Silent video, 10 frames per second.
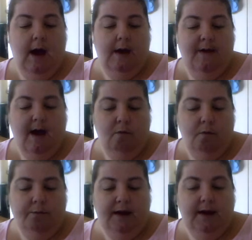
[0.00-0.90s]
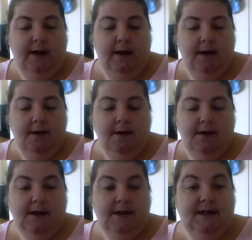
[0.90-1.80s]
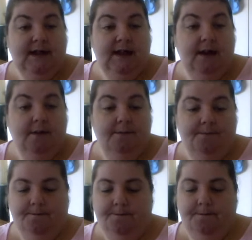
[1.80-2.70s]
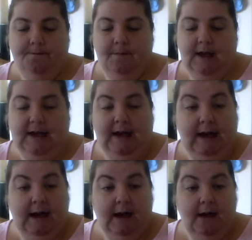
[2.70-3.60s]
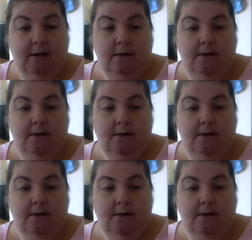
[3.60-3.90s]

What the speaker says: And that will be D, K,